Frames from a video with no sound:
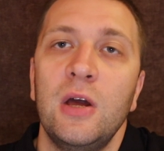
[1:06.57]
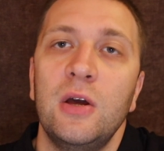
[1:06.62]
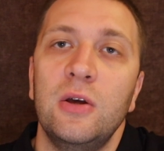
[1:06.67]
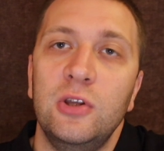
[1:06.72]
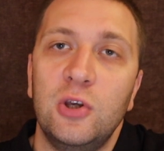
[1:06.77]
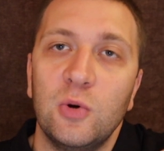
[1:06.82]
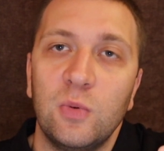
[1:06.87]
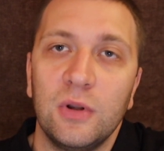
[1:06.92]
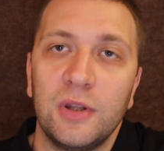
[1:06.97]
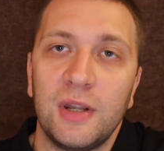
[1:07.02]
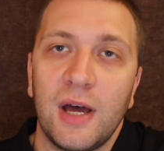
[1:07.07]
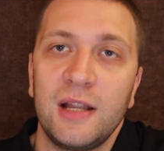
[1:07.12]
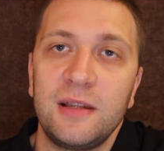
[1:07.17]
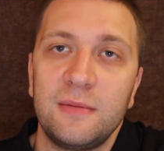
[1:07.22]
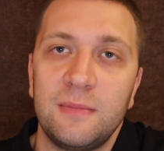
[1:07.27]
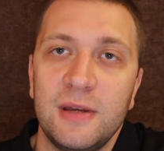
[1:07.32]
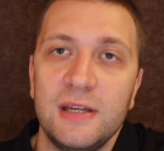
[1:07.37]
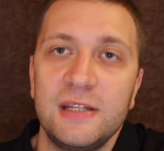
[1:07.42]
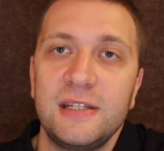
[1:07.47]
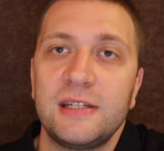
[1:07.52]
You will not
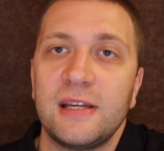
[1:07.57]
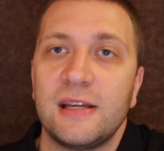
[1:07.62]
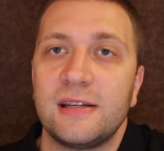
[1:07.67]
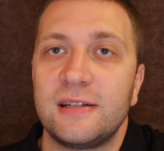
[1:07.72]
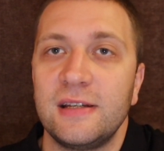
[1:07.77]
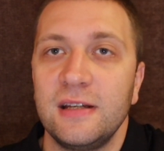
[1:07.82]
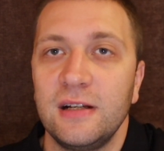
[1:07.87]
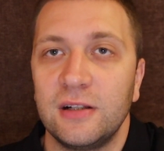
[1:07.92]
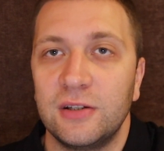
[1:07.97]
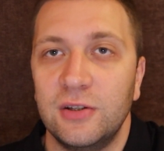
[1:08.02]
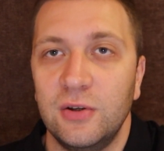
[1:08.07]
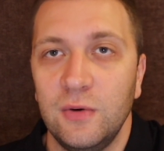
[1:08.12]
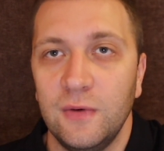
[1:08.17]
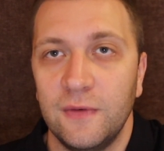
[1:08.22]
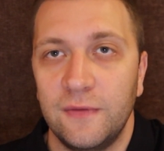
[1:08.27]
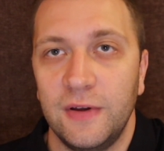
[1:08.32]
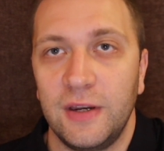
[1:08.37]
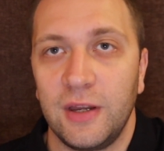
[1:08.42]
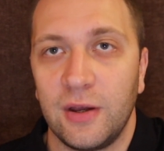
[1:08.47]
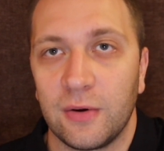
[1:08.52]
miss a single new
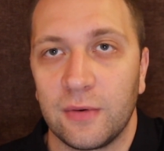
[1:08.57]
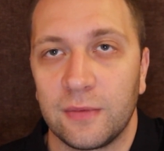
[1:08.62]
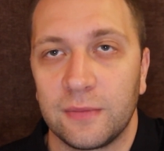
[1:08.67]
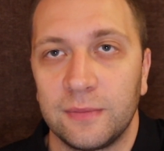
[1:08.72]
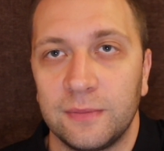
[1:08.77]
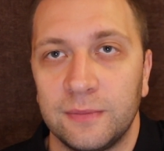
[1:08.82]
video.